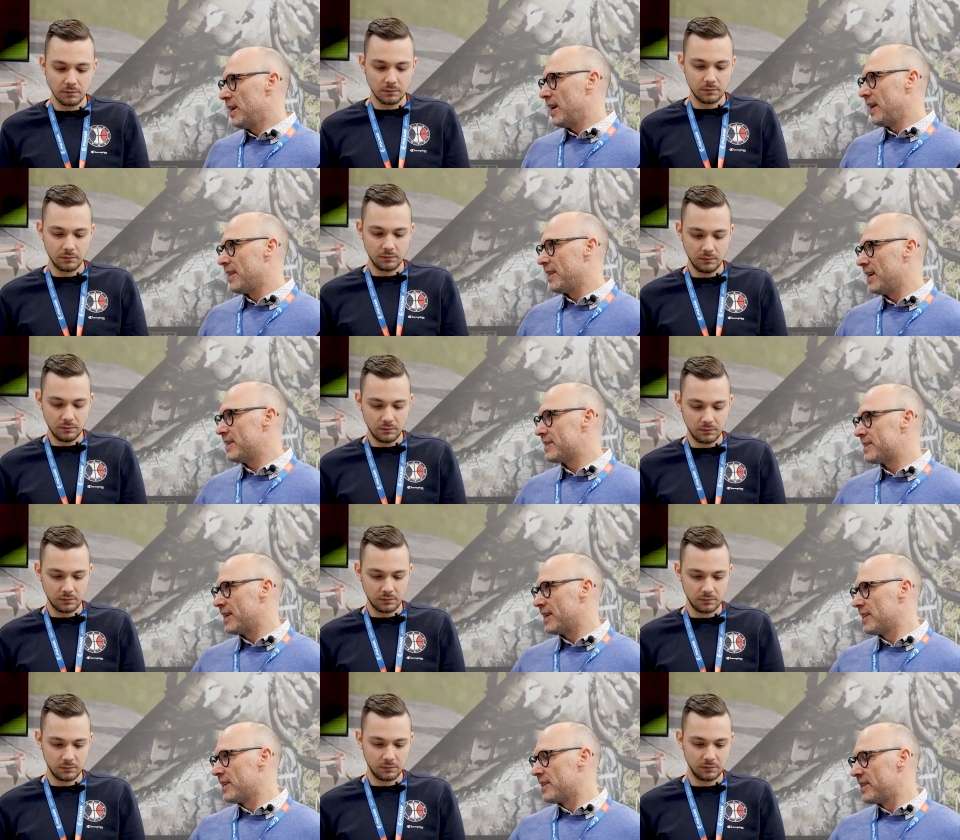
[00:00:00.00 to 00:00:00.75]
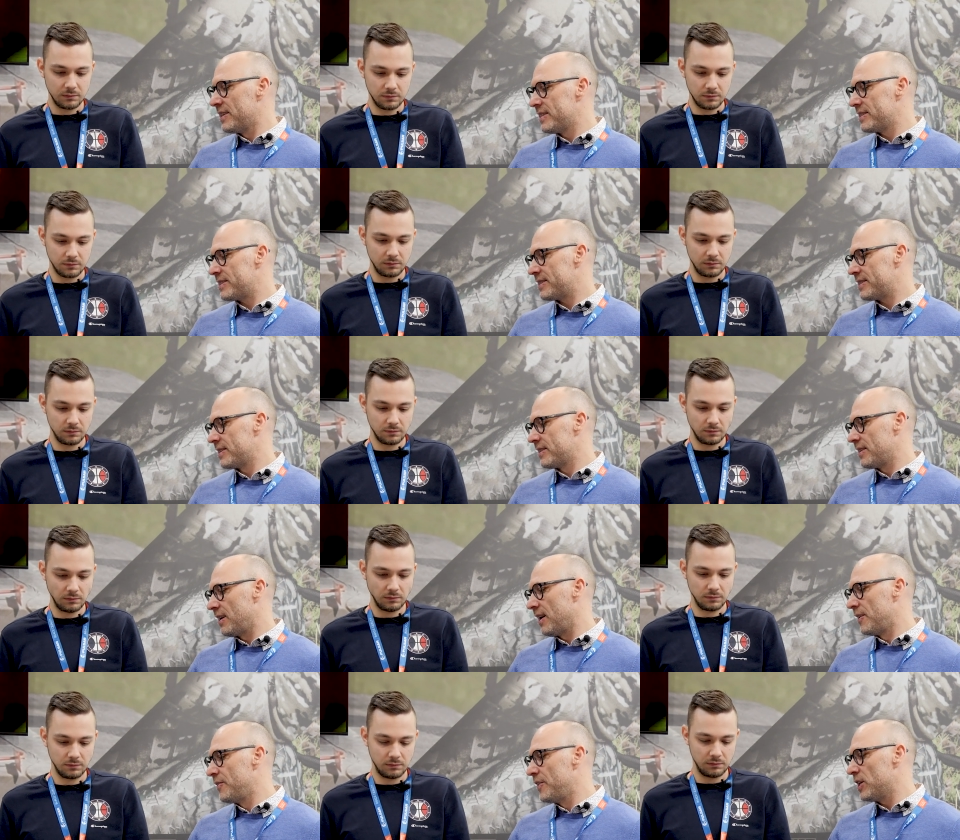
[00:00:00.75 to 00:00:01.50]
Speaker 1: And they say that this
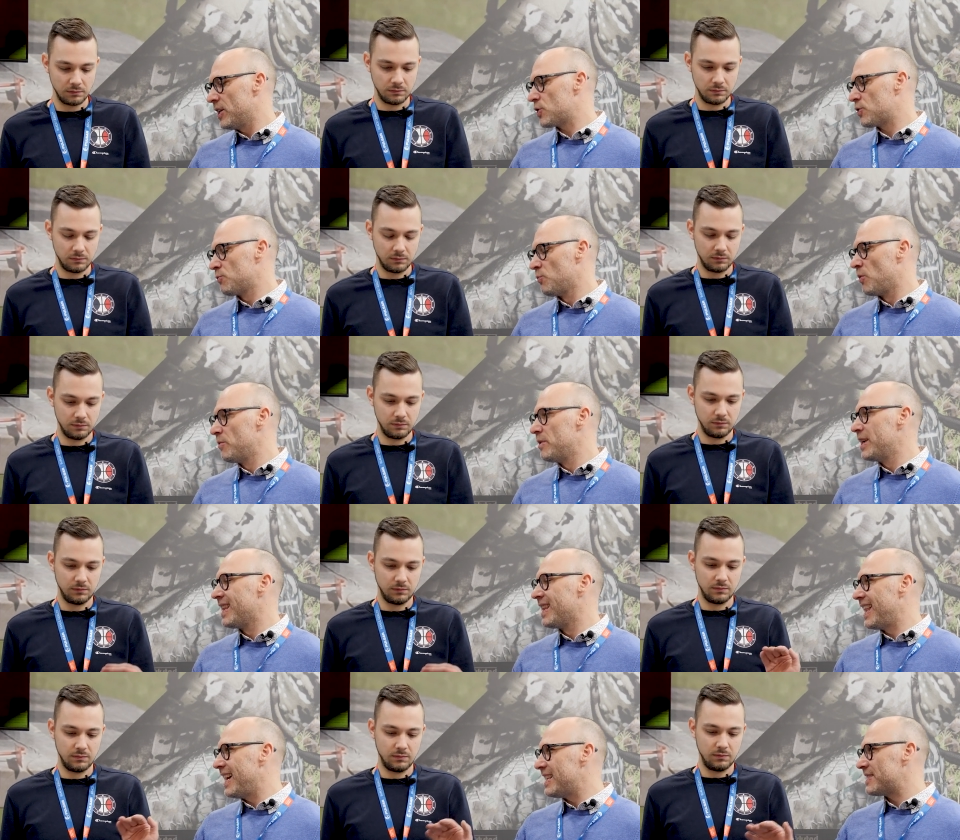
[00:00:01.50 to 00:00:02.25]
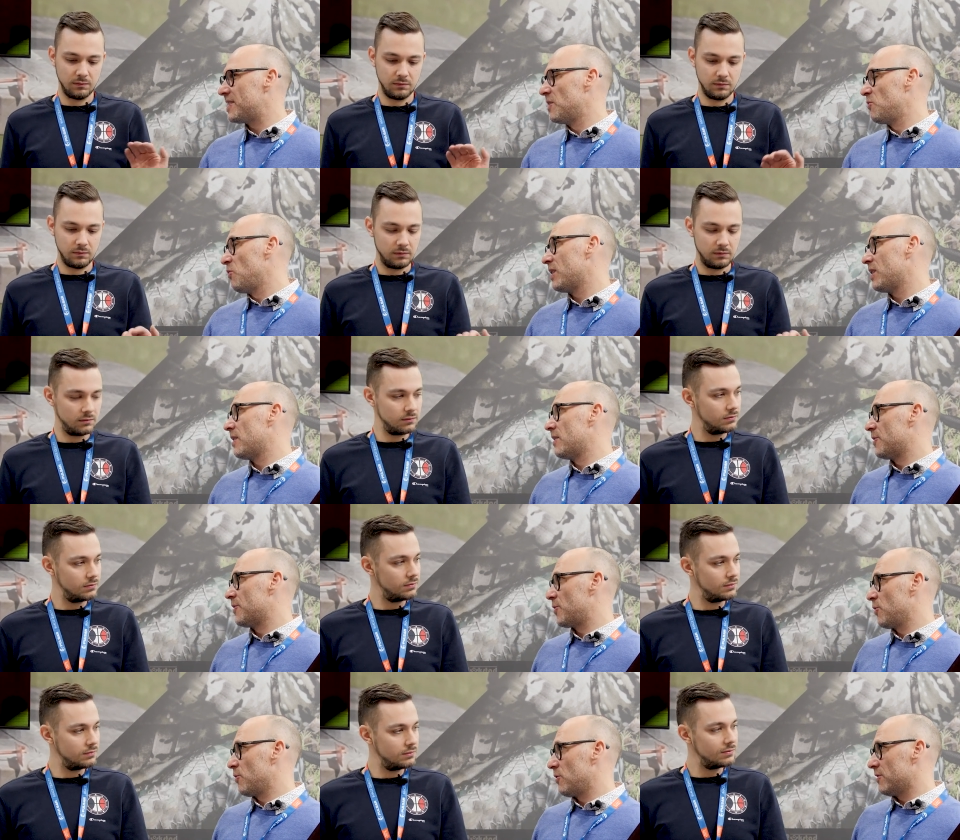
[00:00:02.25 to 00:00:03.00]
addition will be less than
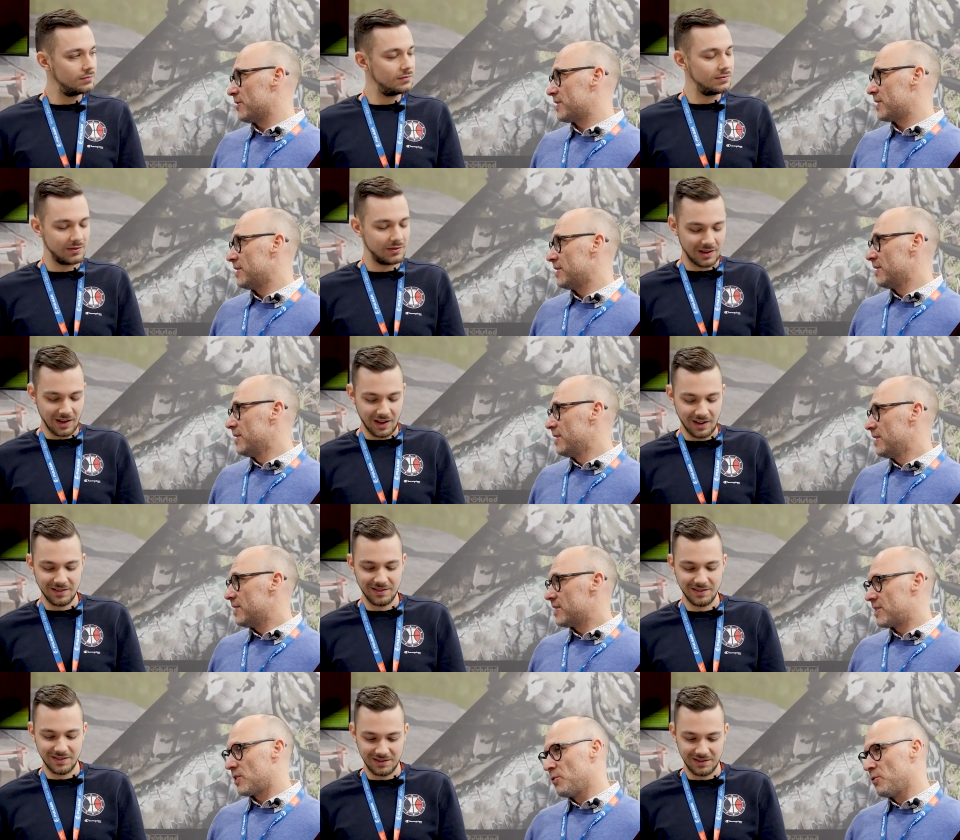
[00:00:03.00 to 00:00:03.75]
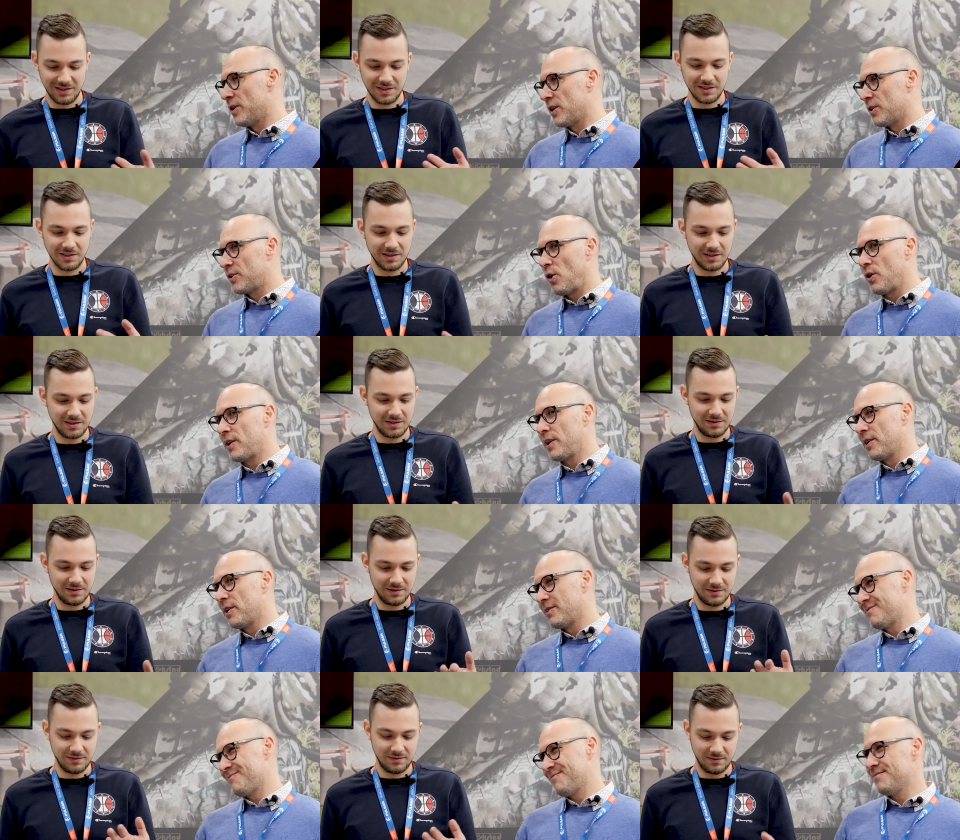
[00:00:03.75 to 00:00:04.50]
100 euros. Yeah. So we are
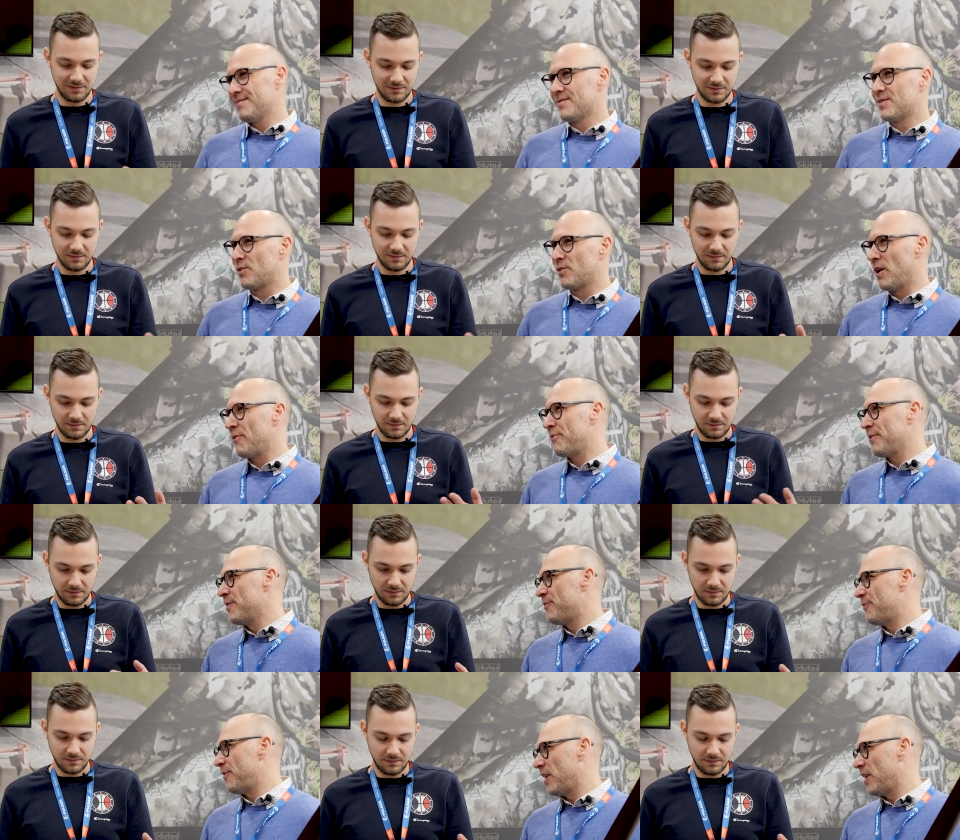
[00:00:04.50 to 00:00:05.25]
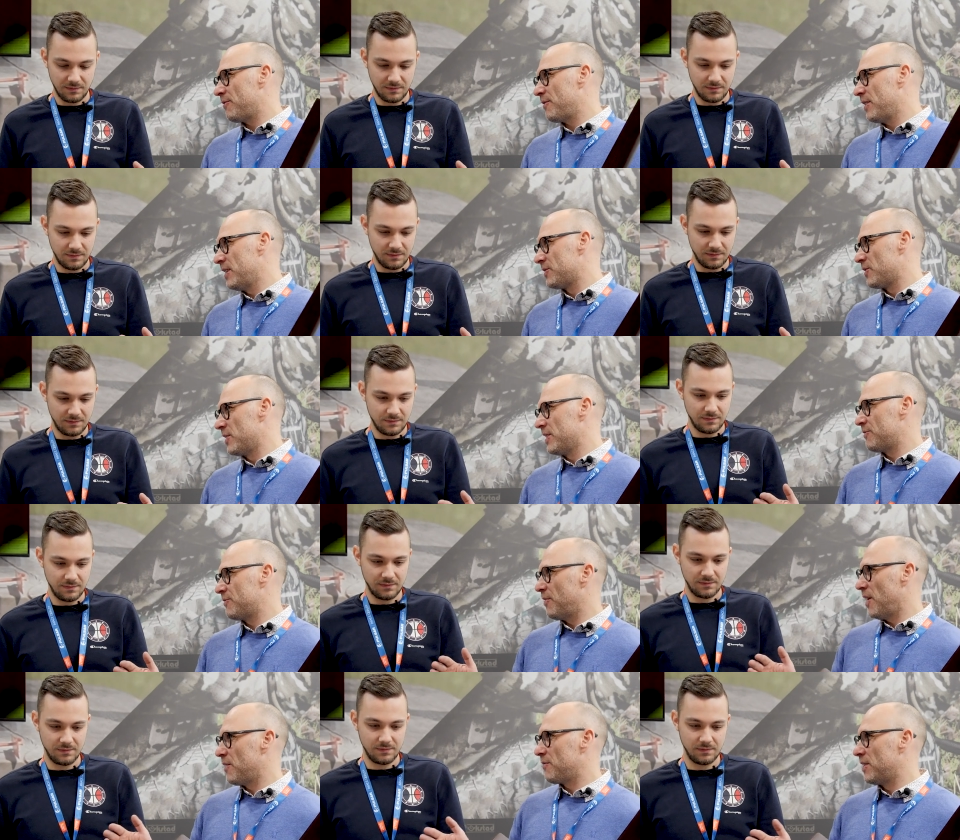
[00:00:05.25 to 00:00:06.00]
talking roughly
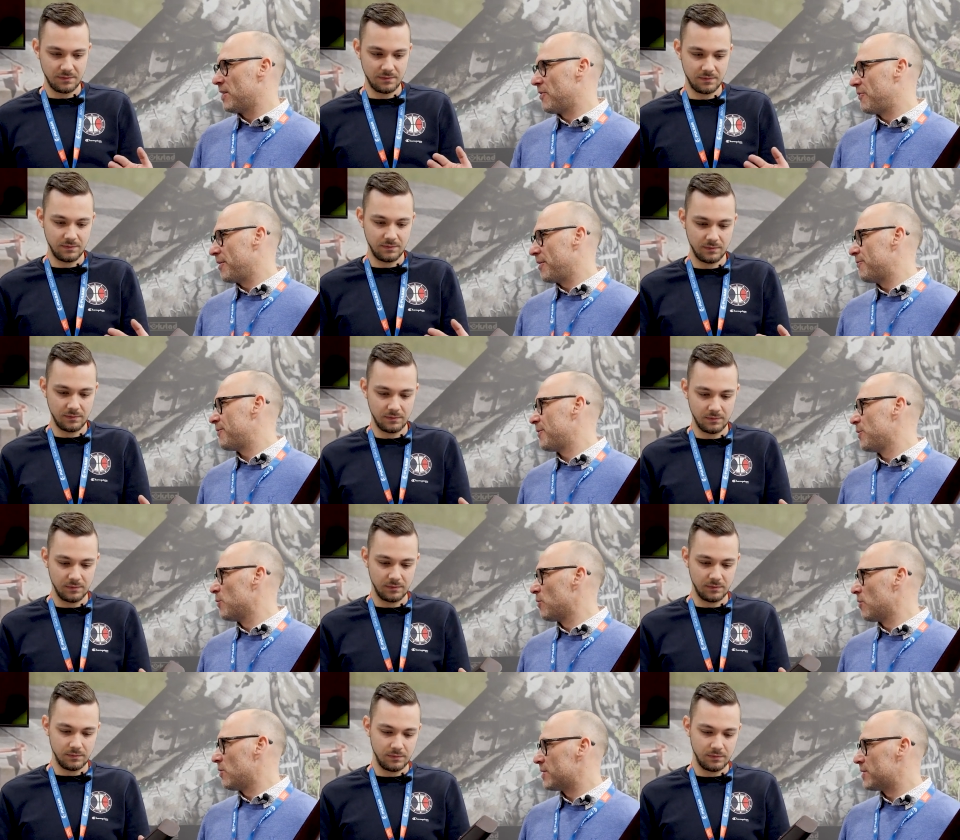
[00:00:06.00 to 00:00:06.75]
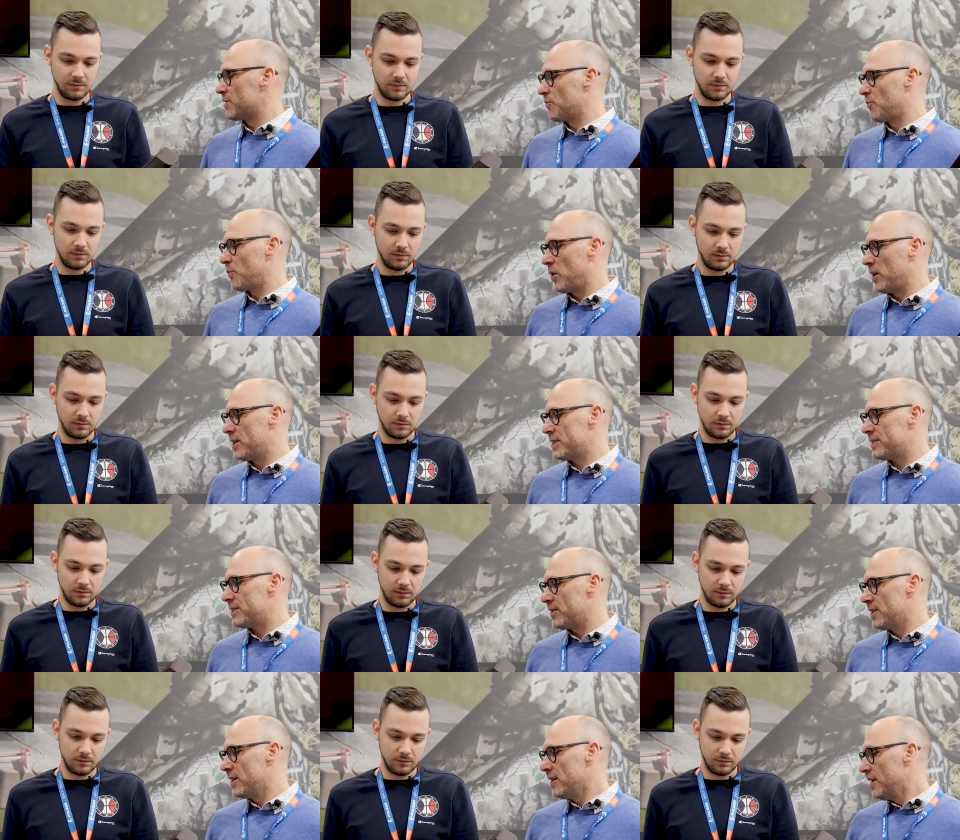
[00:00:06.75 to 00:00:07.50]
500, 550 euros of
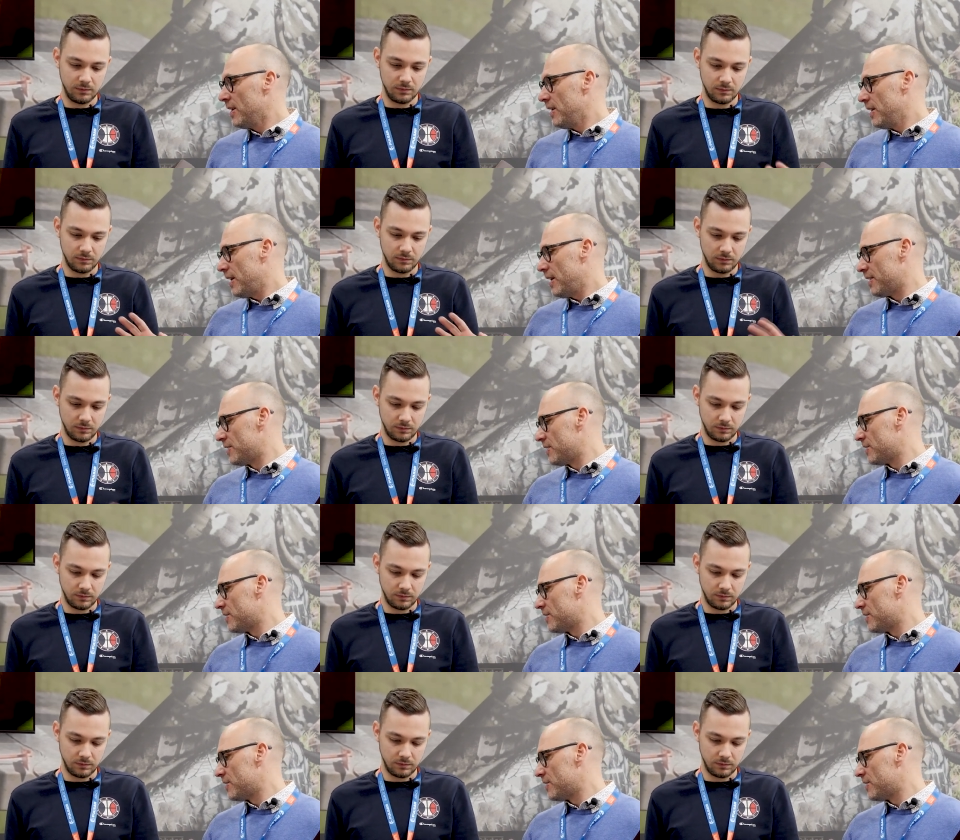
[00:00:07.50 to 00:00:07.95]
price. And